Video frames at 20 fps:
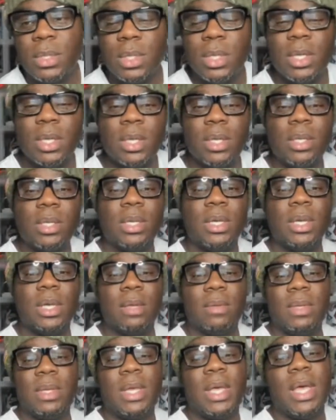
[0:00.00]
Yeah, yeah.
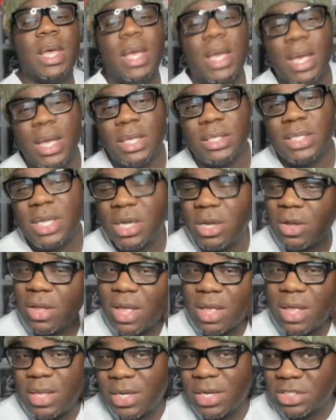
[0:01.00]
I mean, I
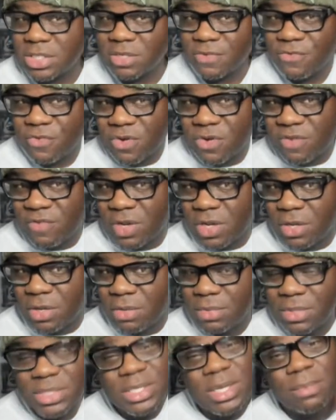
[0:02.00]
know. I think this is a fruit of
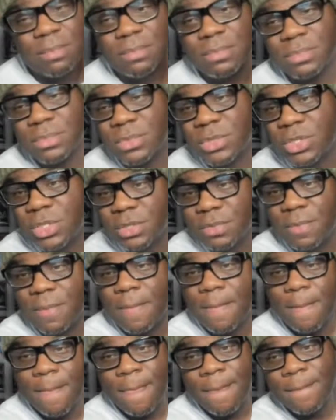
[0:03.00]
balloon. It's something. Yeah.
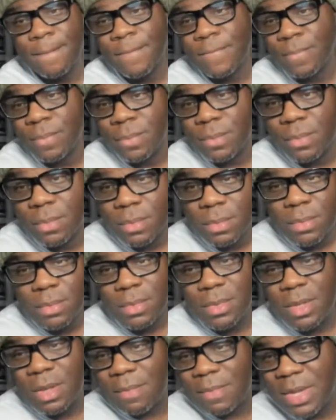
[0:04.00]

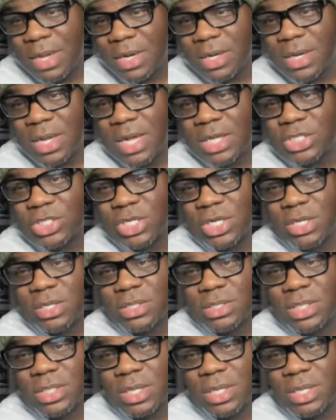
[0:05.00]
I'm eating
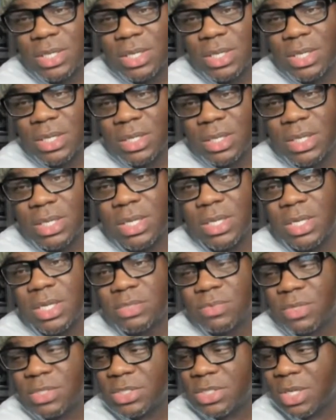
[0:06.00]
nachos. Hell yeah.
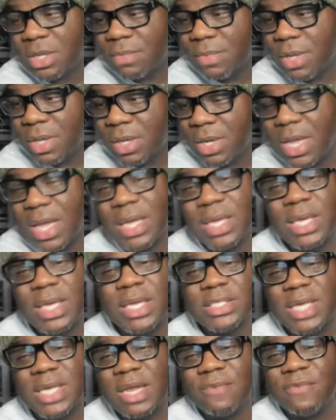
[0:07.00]
Keys, what's up, man? Hey,
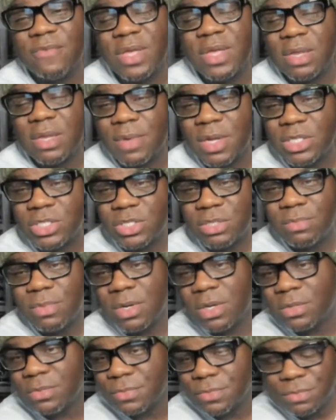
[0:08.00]
Keys, I didn't forget about you,
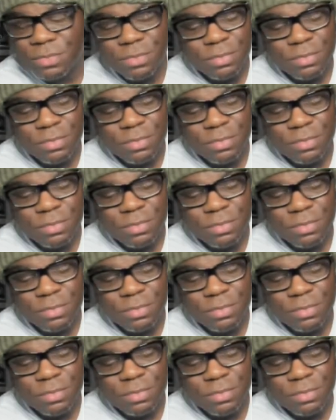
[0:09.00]
bro.